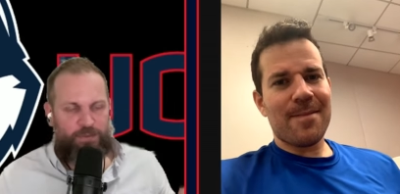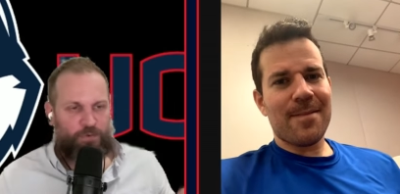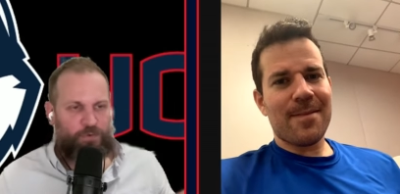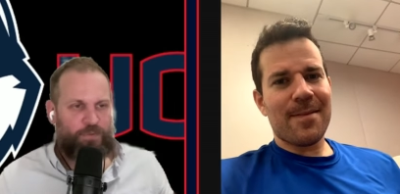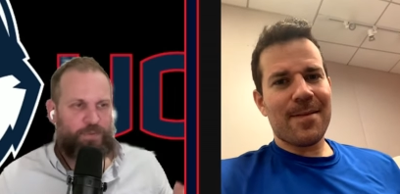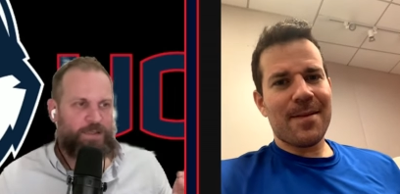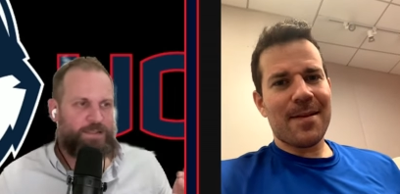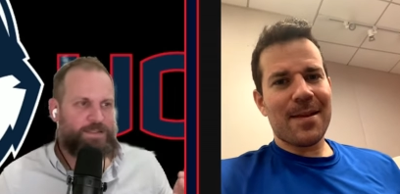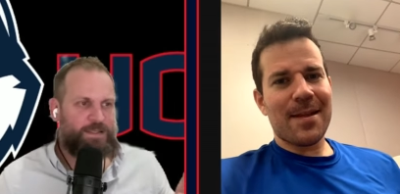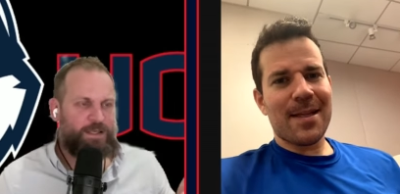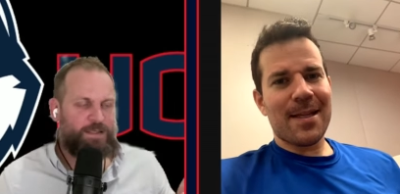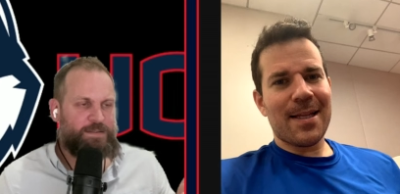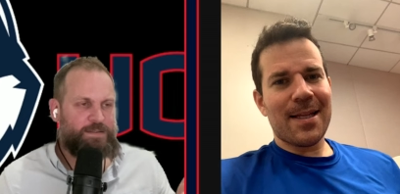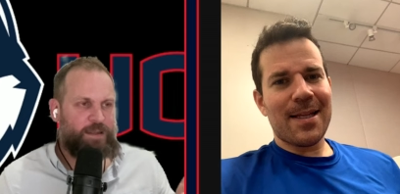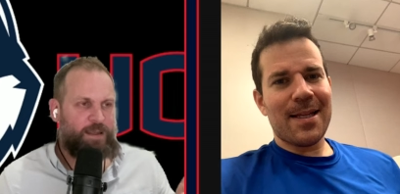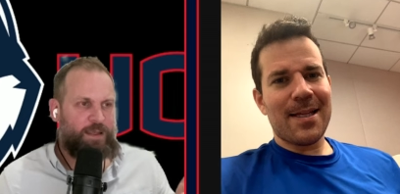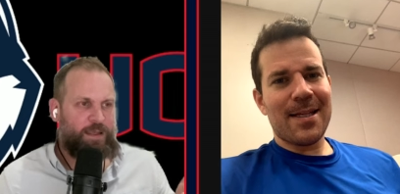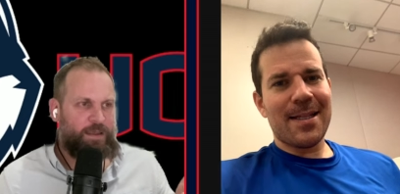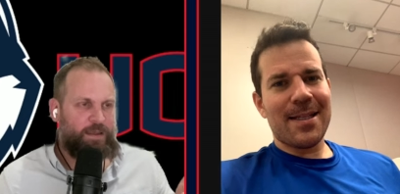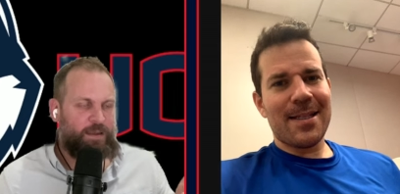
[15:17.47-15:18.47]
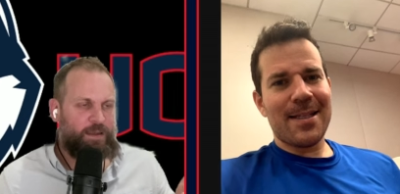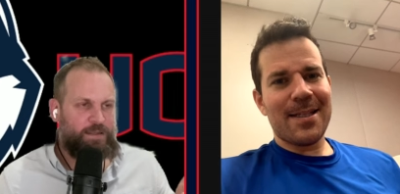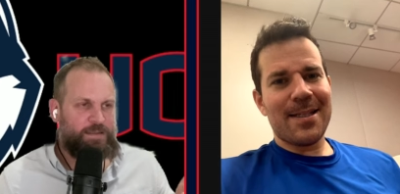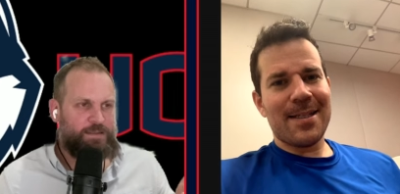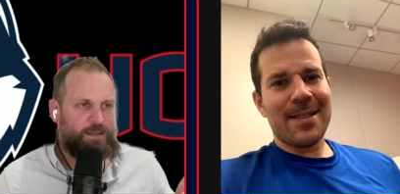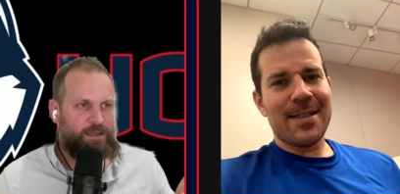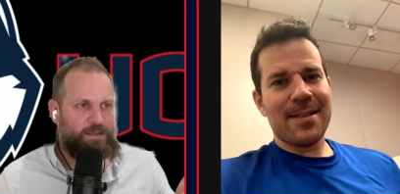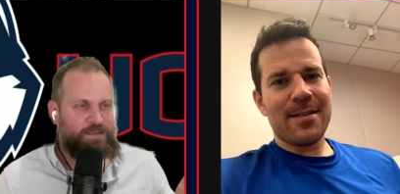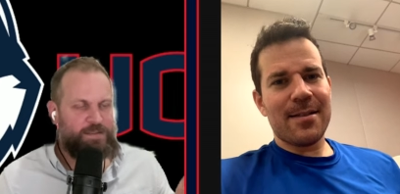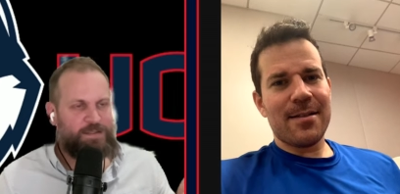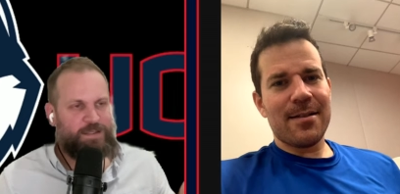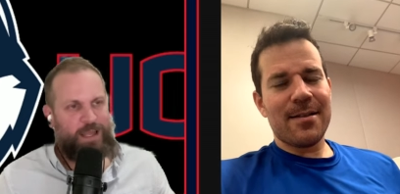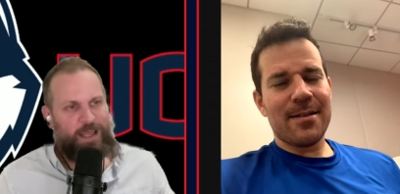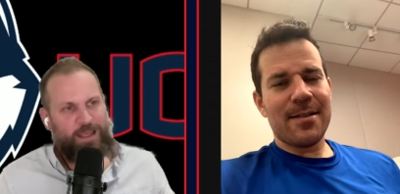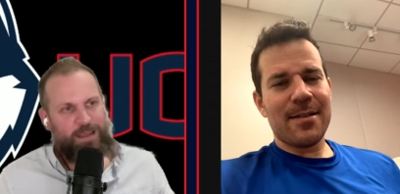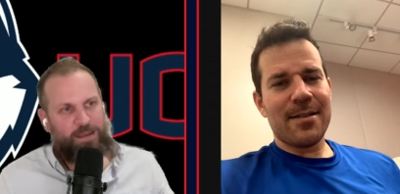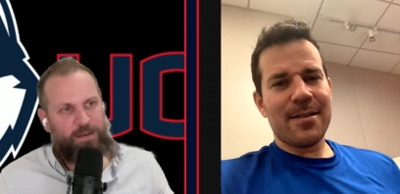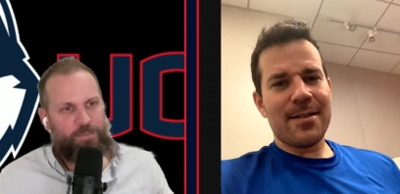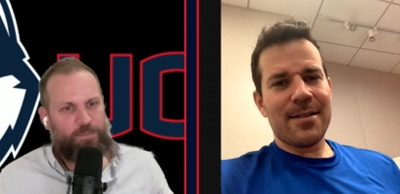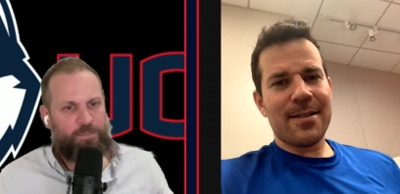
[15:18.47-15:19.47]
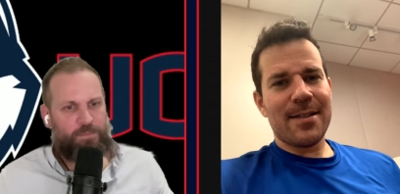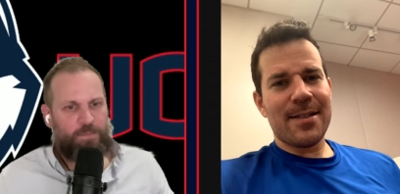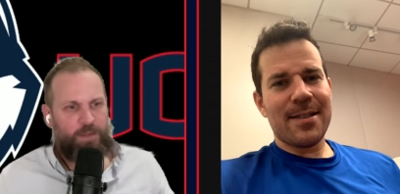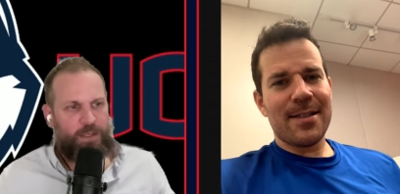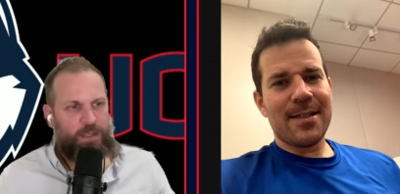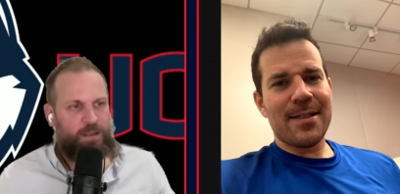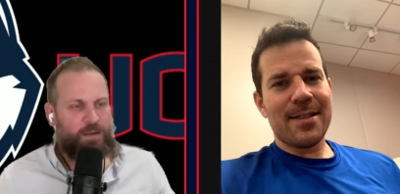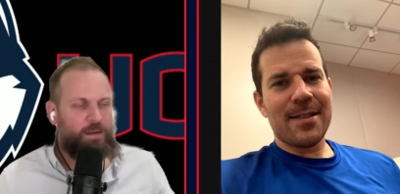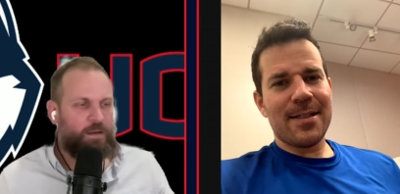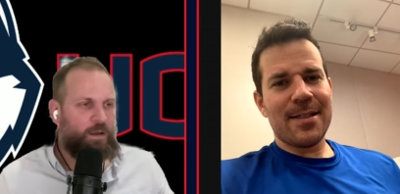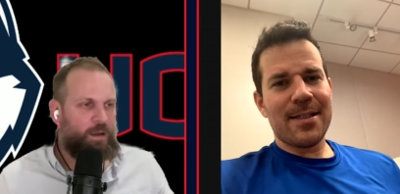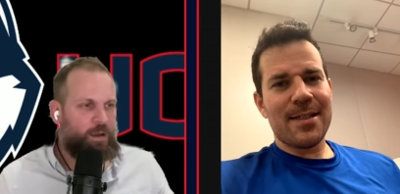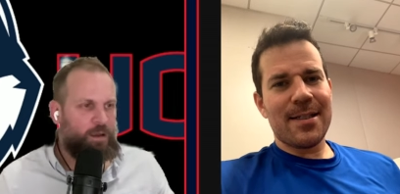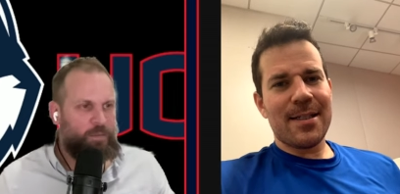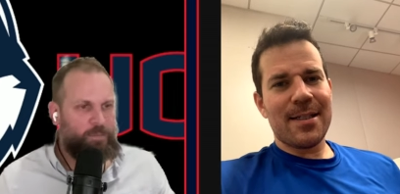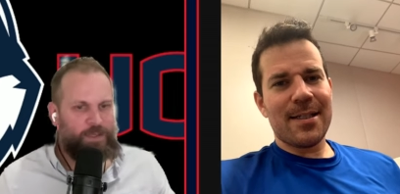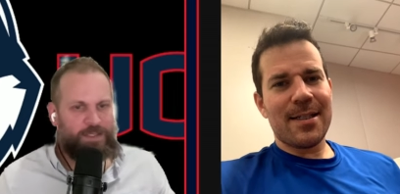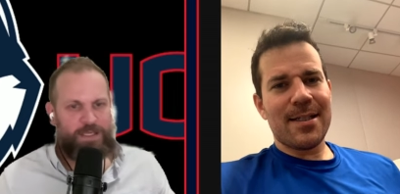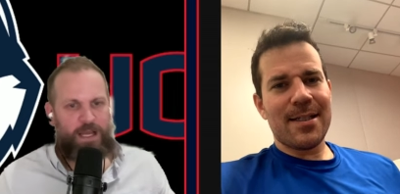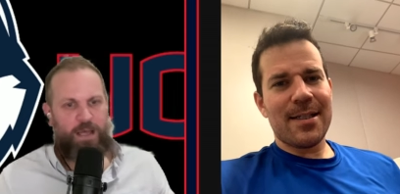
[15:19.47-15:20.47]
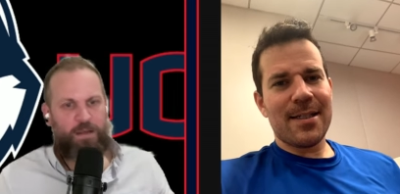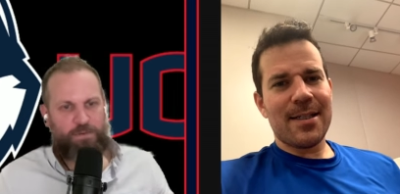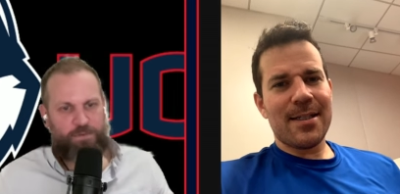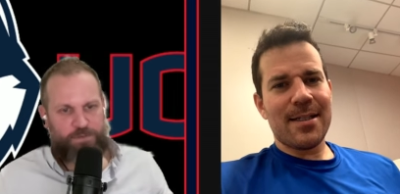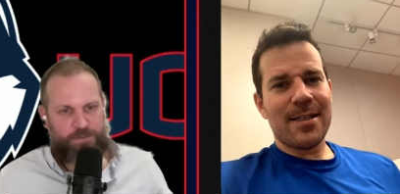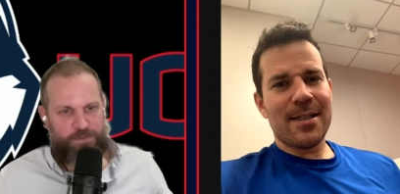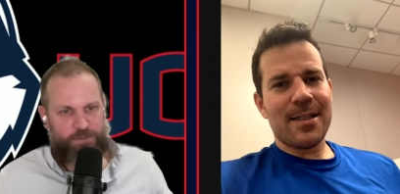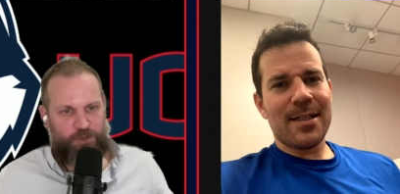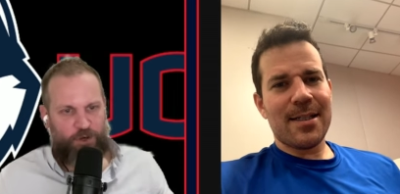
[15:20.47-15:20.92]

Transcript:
Speaker 1: They're, it's it's like it's like steak in in uh, McDonald's.